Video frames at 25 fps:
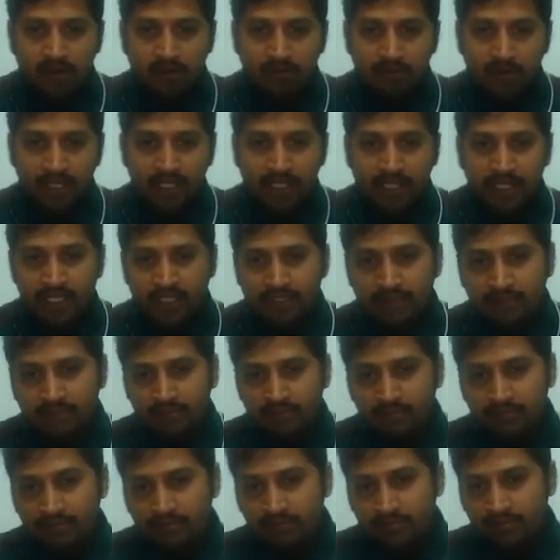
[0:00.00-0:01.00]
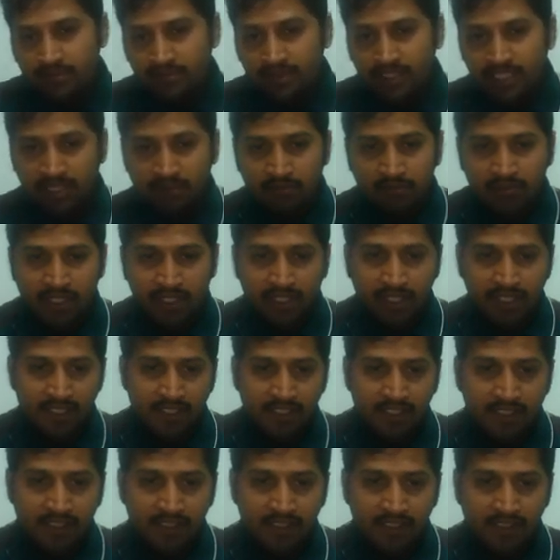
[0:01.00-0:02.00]
But again, same thing
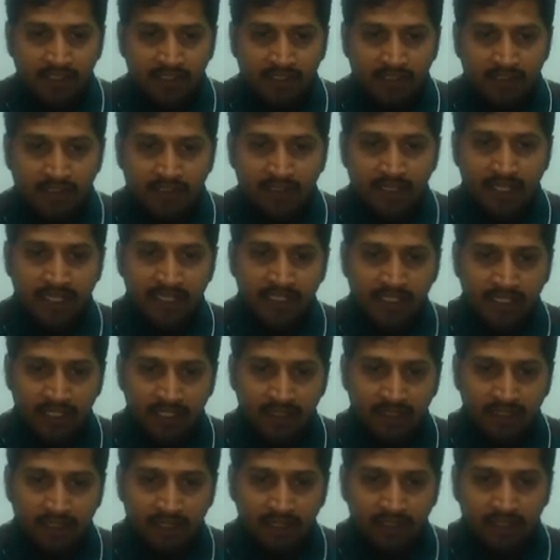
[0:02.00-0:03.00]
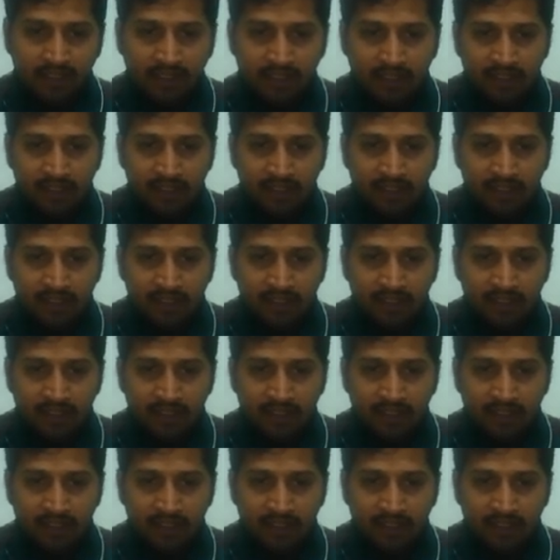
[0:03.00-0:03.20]
as knight c3,